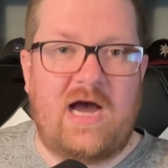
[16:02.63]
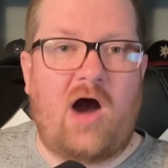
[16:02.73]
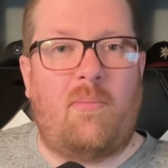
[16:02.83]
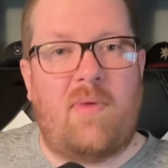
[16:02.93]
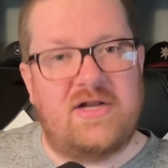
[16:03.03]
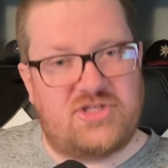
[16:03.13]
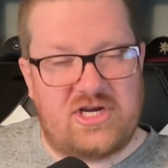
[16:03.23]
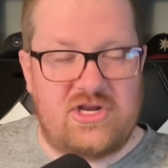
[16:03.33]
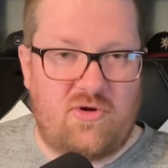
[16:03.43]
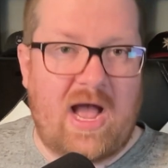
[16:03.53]
How much
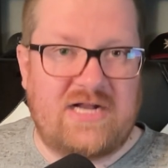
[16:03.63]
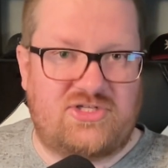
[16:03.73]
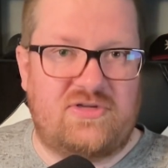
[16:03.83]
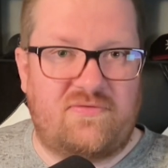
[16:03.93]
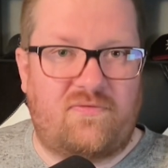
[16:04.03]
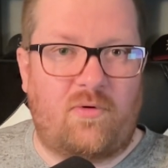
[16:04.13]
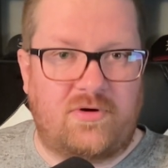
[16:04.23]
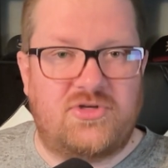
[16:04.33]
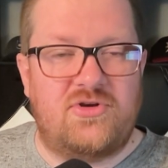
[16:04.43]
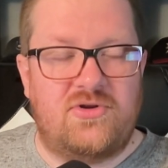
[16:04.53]
can you actually
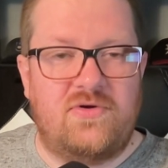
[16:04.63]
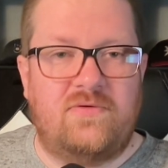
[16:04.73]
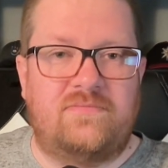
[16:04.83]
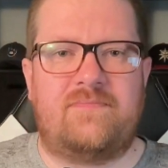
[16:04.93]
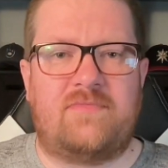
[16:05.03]
afford to do?